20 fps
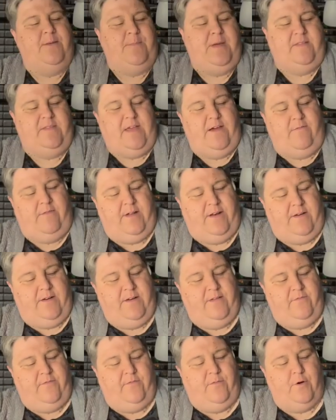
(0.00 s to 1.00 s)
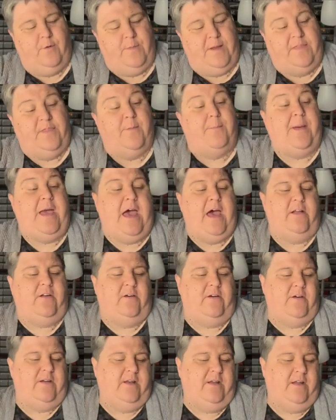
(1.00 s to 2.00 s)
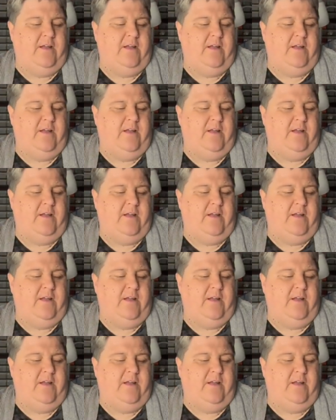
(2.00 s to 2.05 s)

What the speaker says: made that one for me, the pattern.